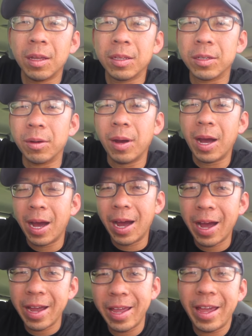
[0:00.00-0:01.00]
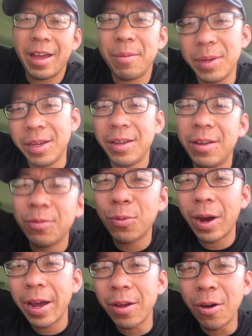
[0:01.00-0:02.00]
So I am in
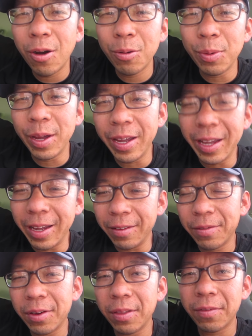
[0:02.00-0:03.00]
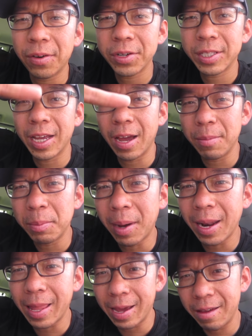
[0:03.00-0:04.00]
Wyoming for the first time in
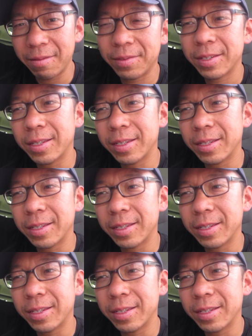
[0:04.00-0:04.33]
my life.